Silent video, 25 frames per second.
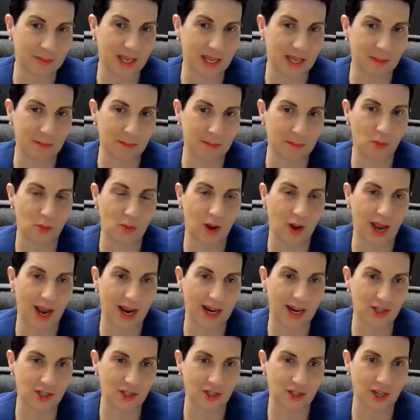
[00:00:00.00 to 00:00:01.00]
get more
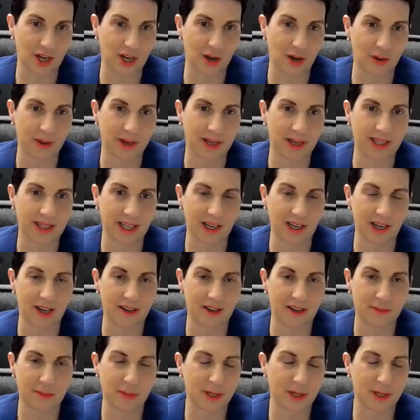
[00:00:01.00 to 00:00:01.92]
action going in their lives?